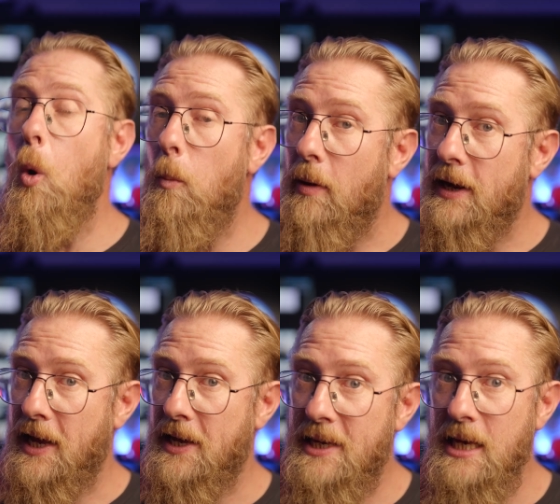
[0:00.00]
OPA
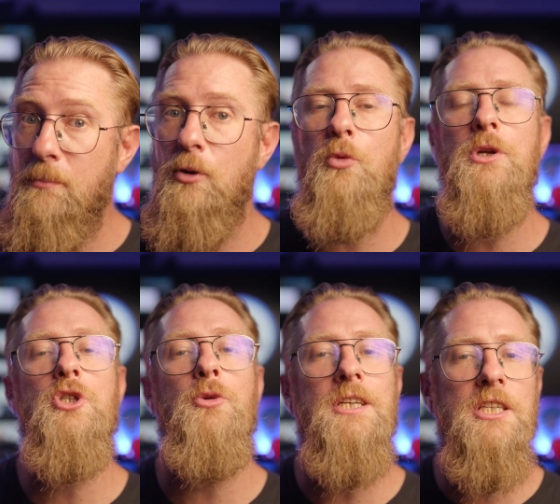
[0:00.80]
Gatekeeper,
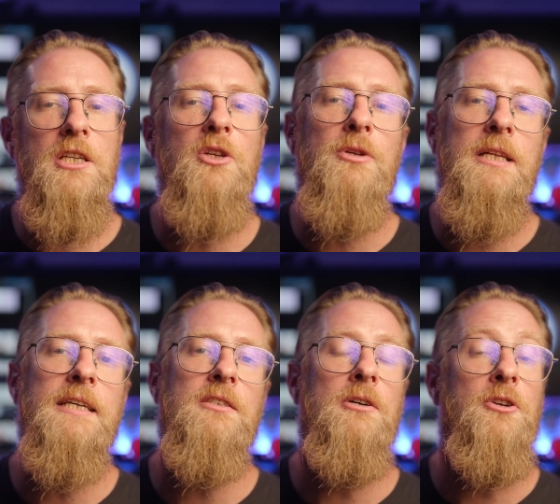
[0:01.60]
which traditionally
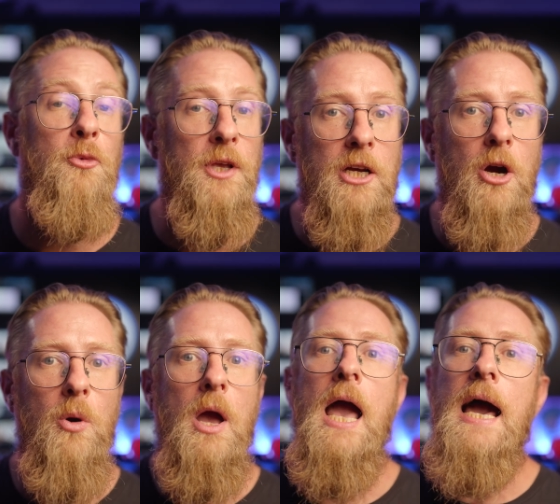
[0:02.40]
relies on
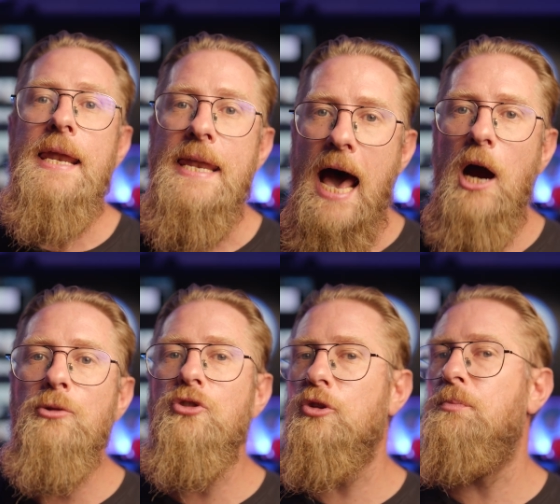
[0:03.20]
Rego,
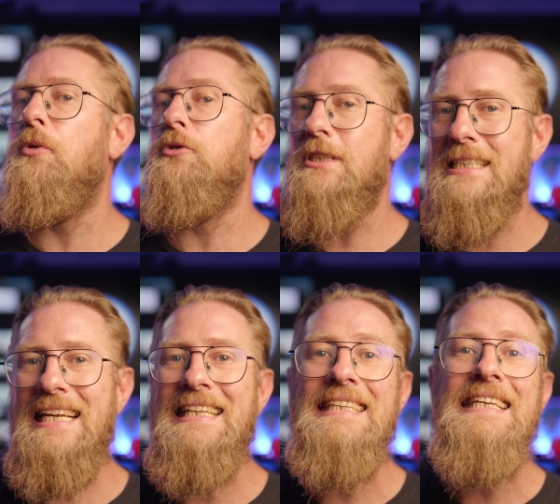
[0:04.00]
now supports
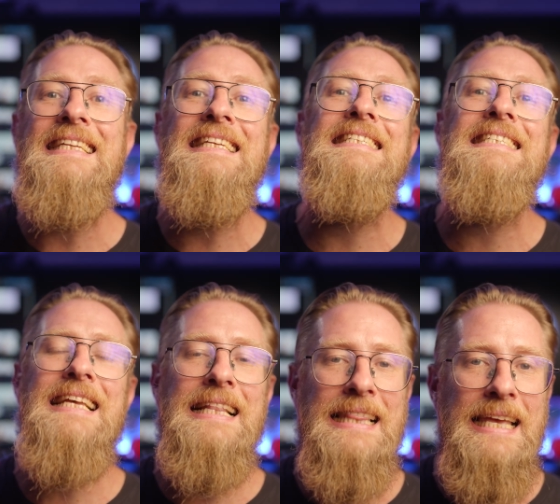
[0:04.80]
CEL in
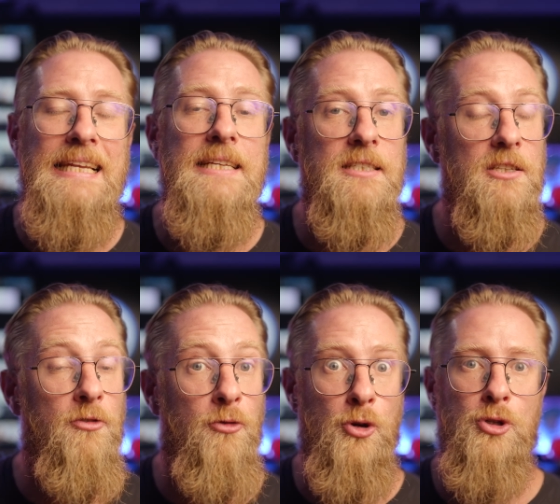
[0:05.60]
its latest
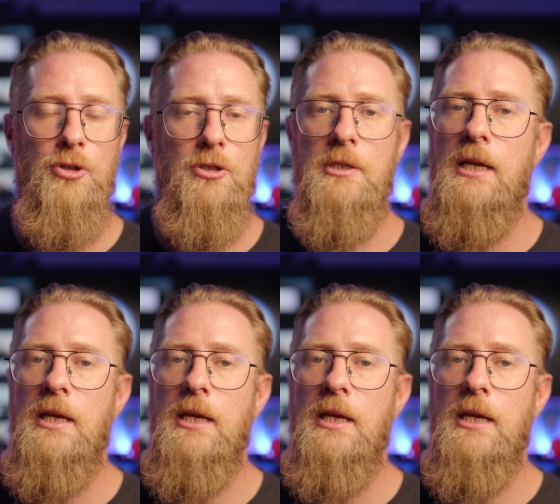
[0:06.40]
versions.